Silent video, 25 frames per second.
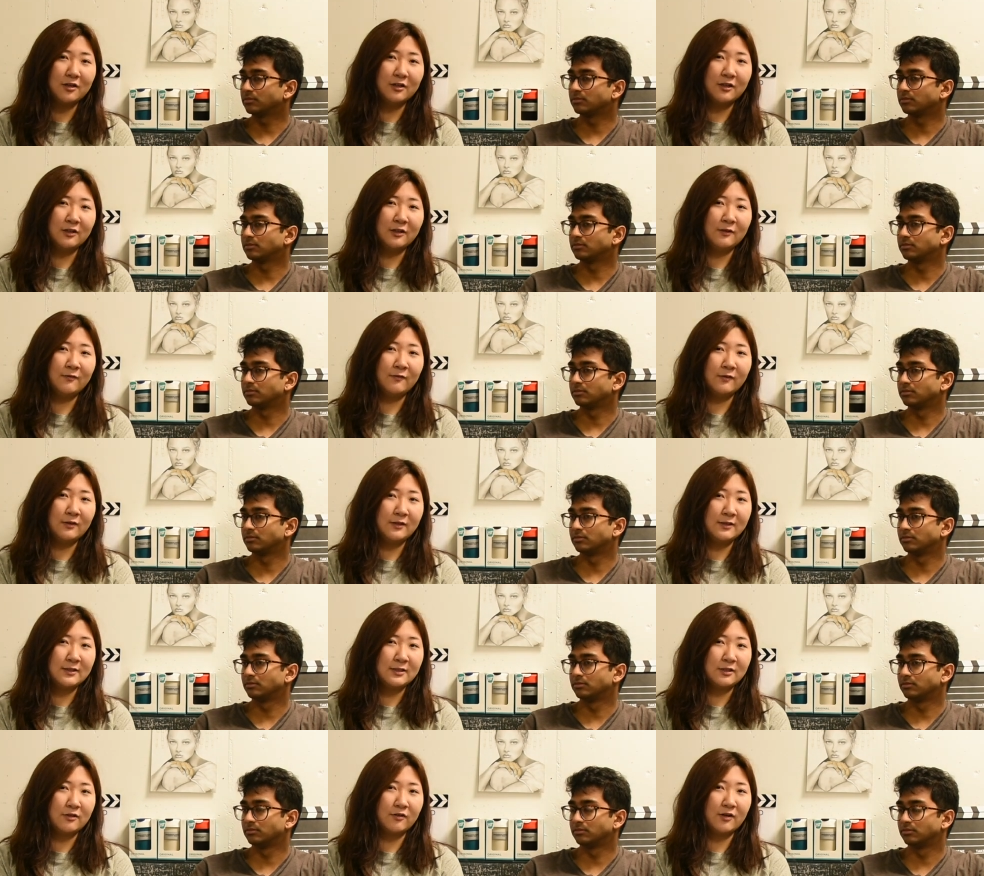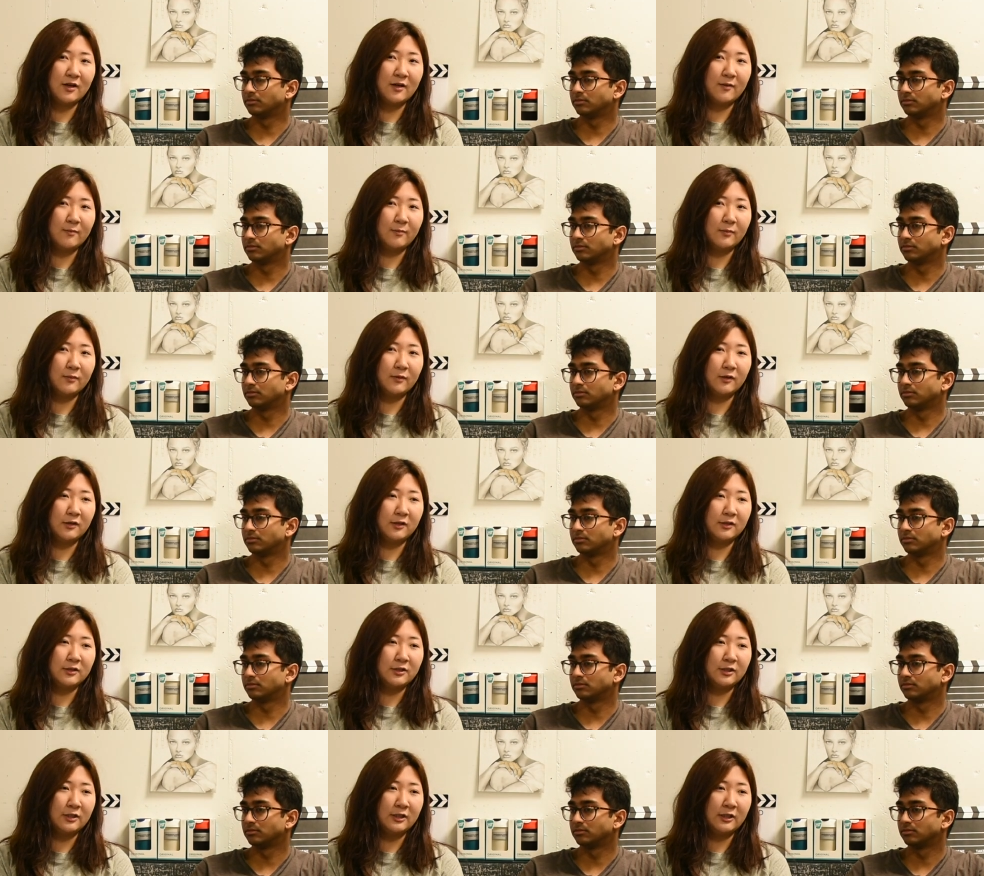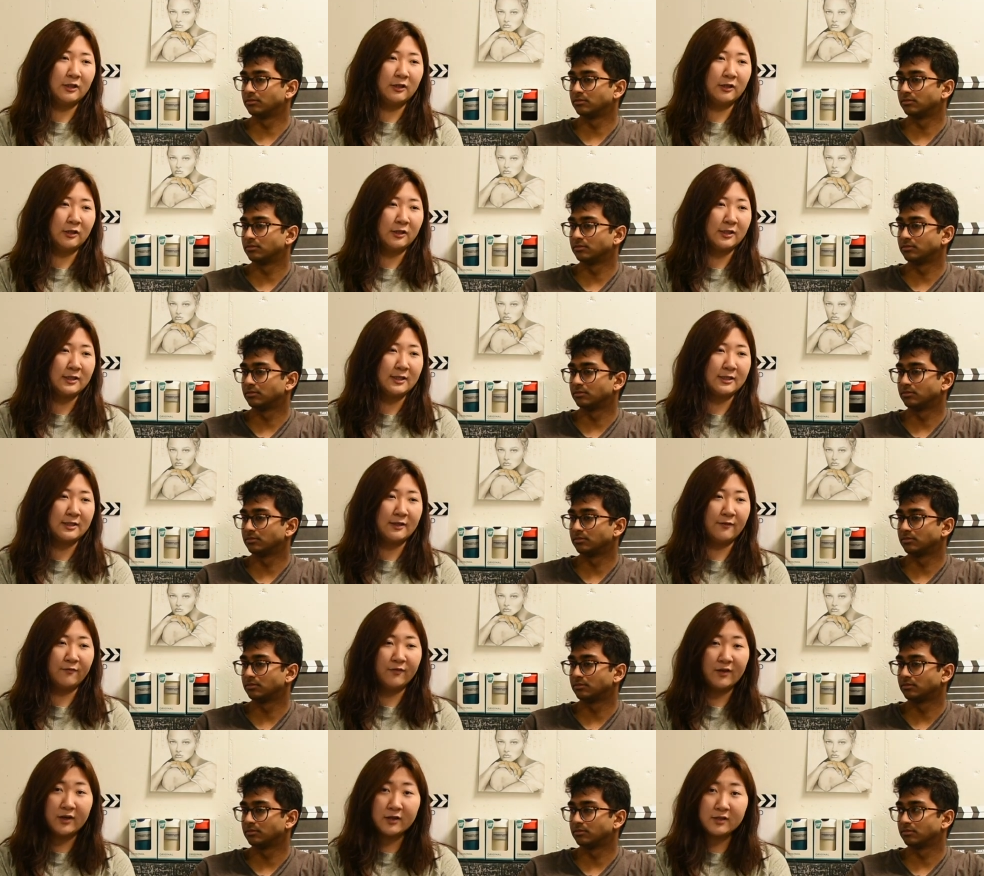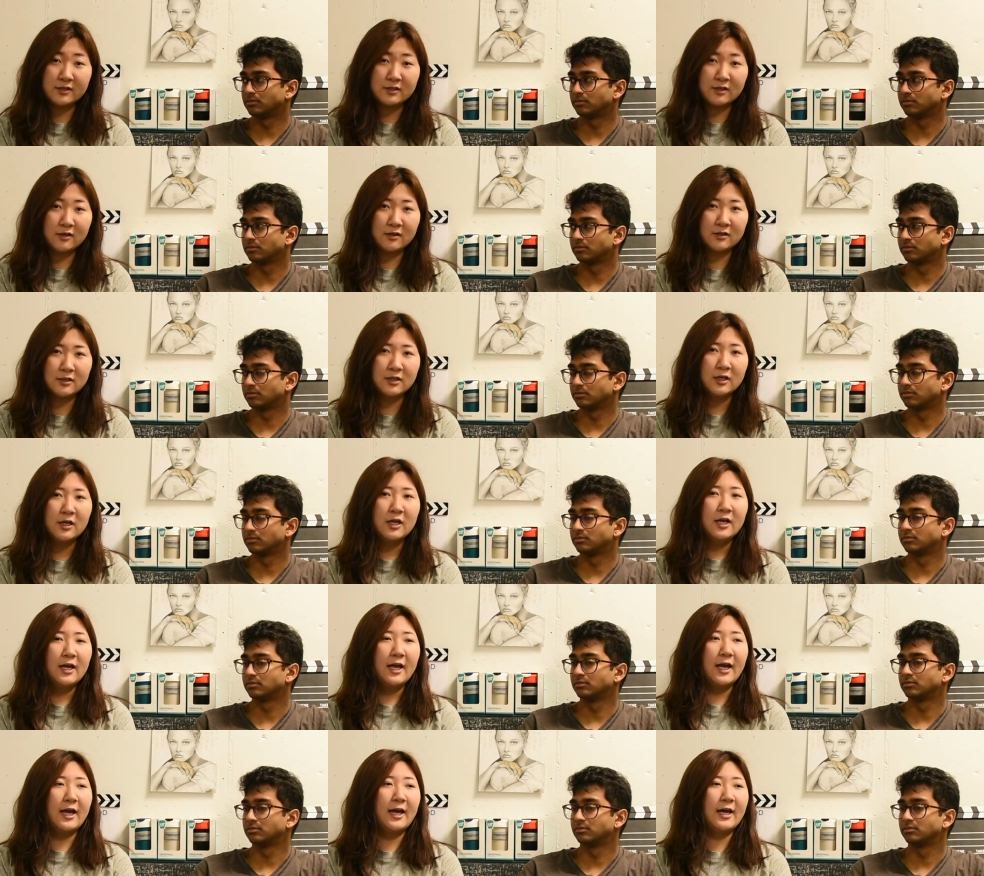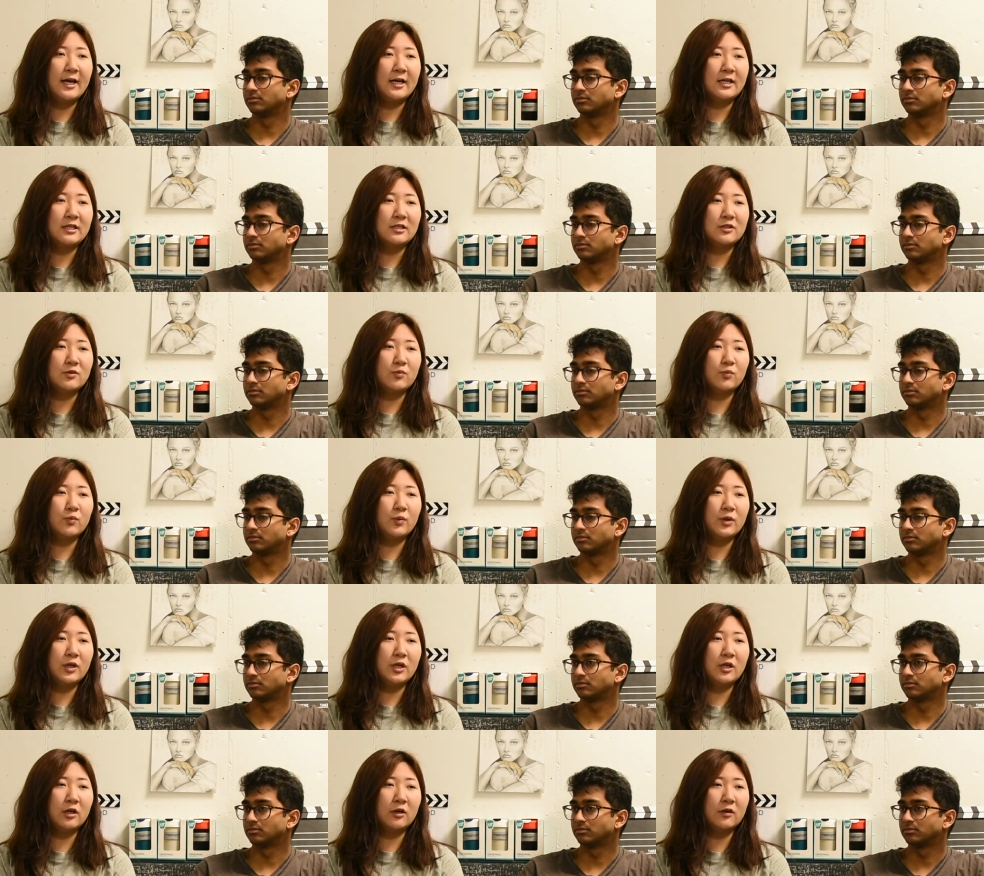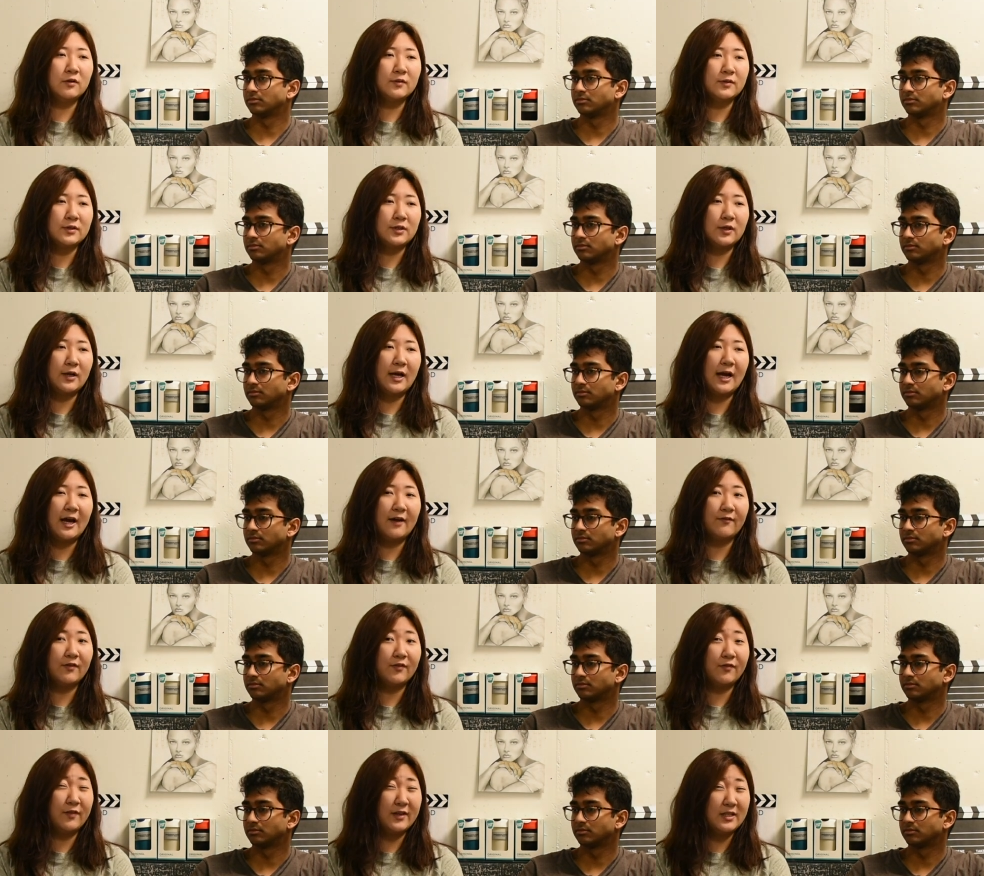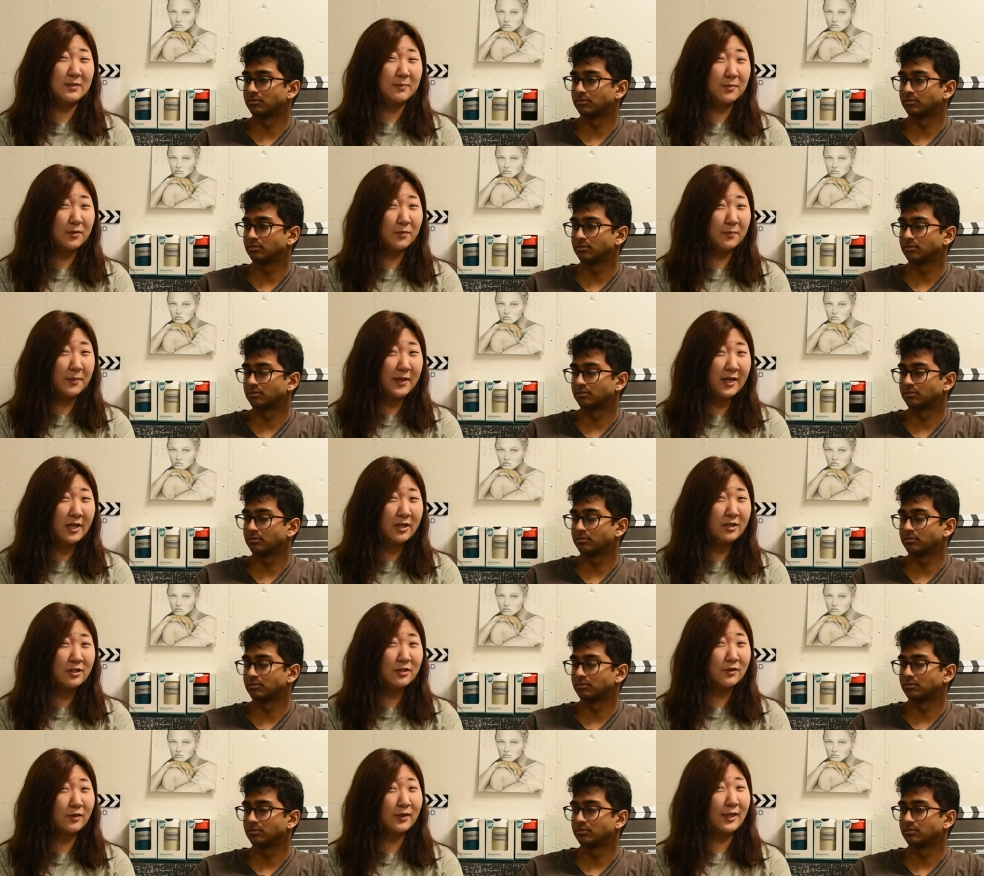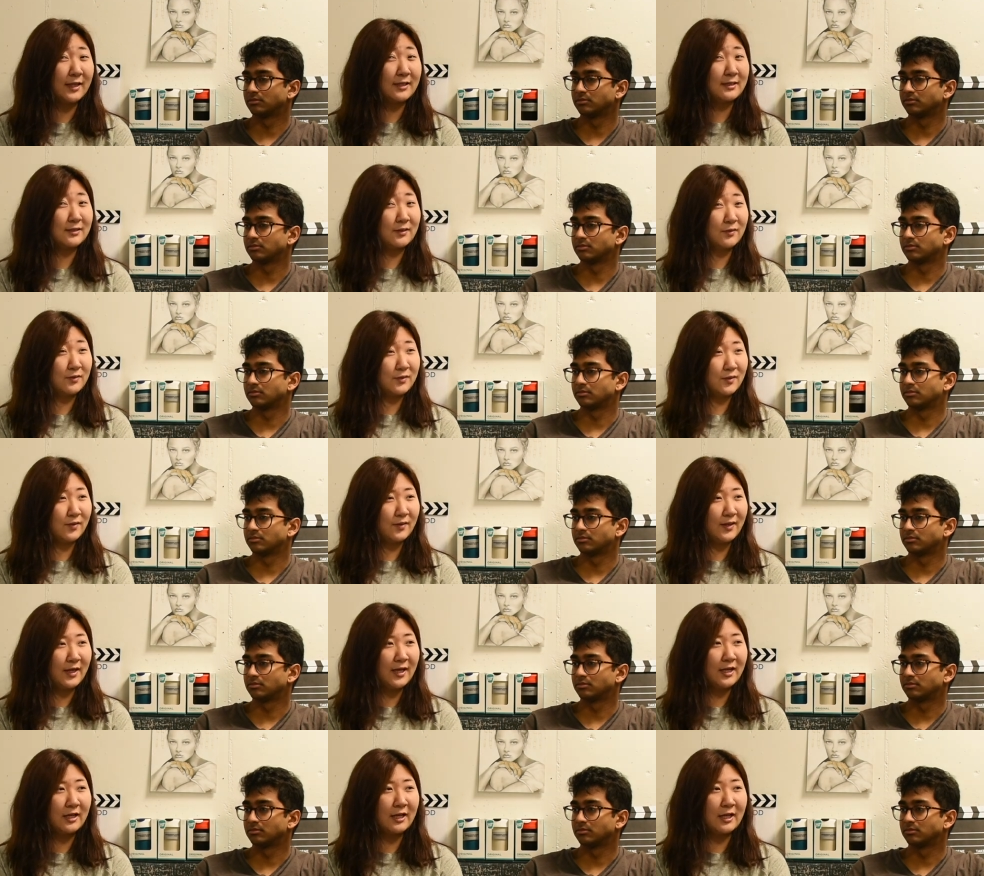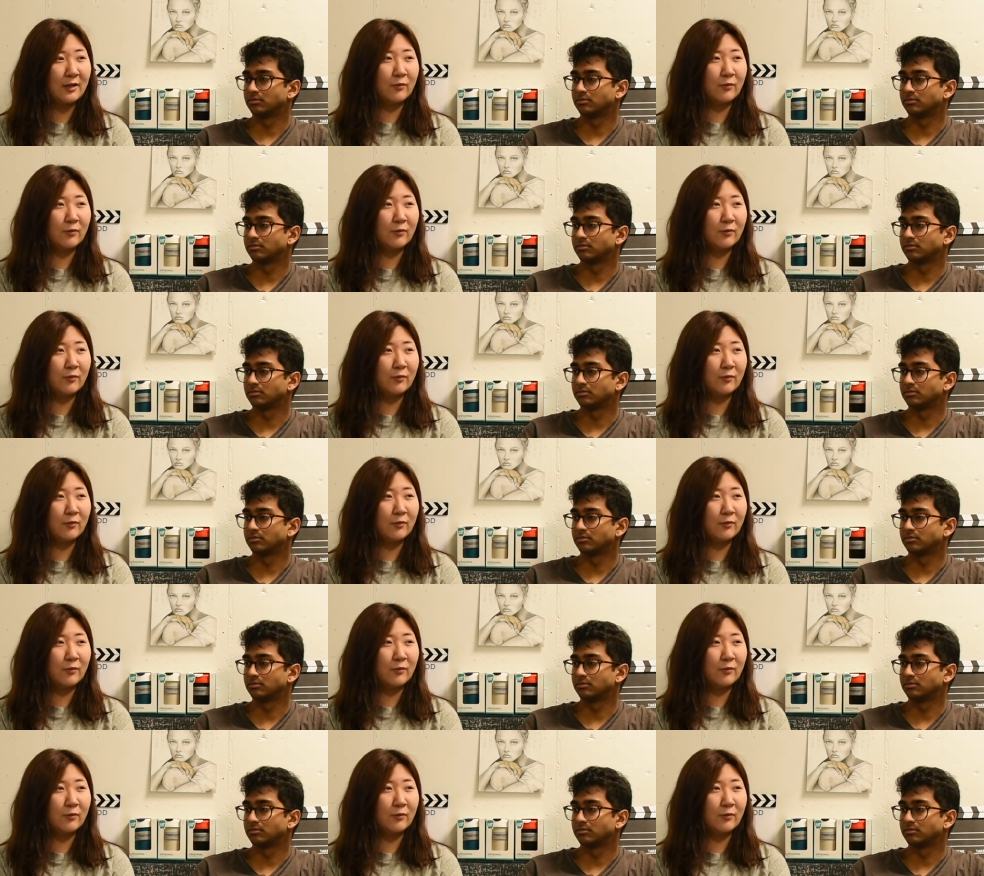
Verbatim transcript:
Speaker 1: on an Instagram under RCSI Envirosoc, and we also have a Facebook page, so that's also that.